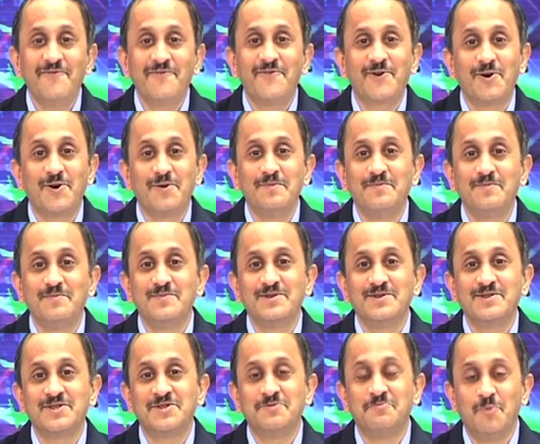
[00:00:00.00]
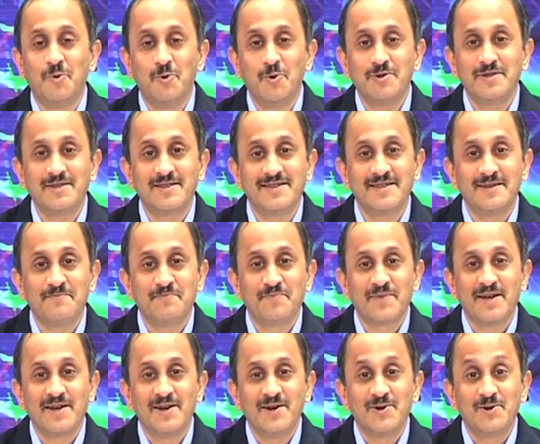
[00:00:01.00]
from smooth
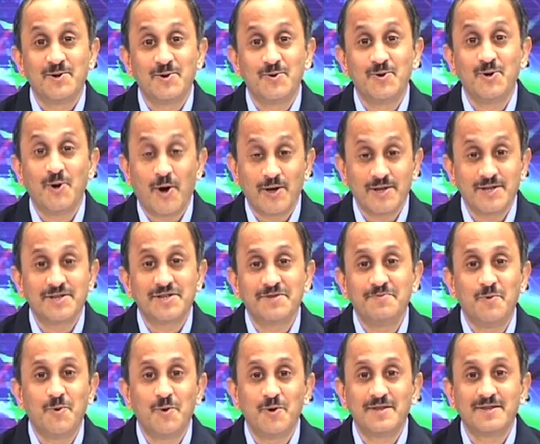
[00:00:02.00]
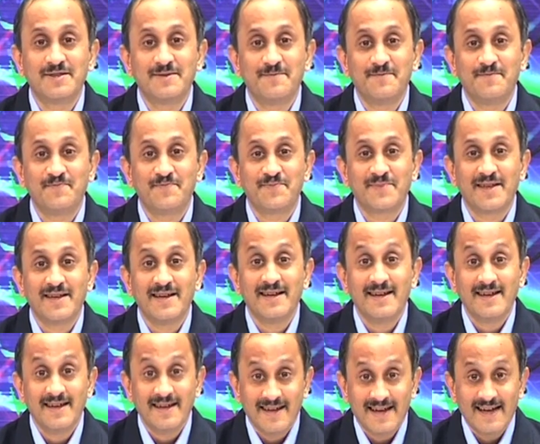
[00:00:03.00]
to non-smooth
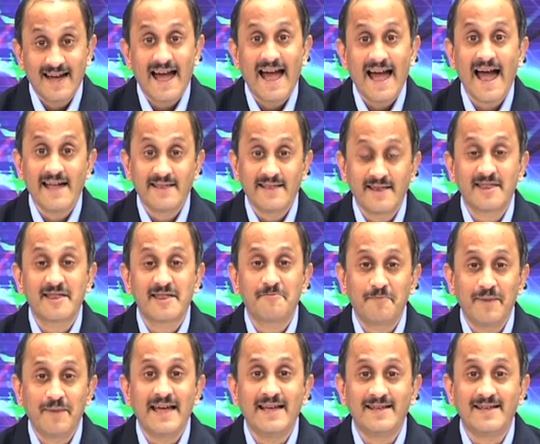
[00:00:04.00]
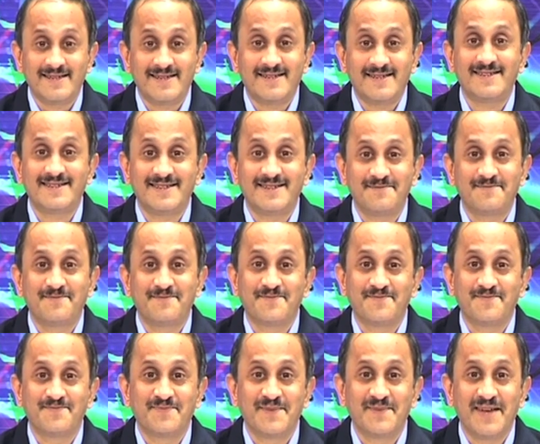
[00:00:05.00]
has its place
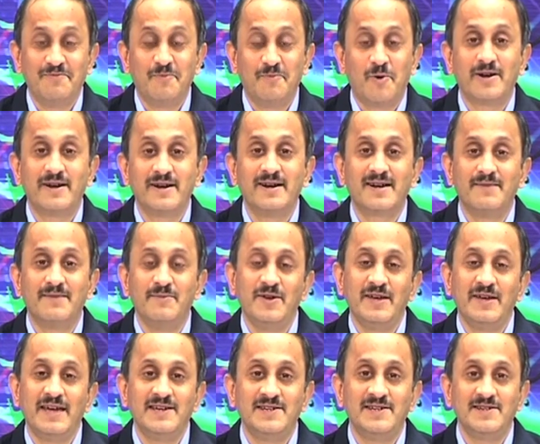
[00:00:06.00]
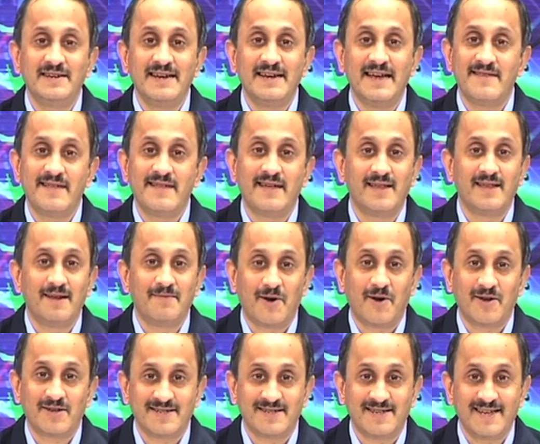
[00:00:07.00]
in modern communication and signal
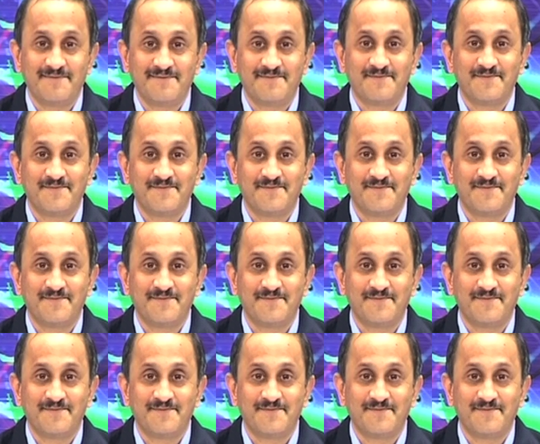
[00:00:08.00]
processing.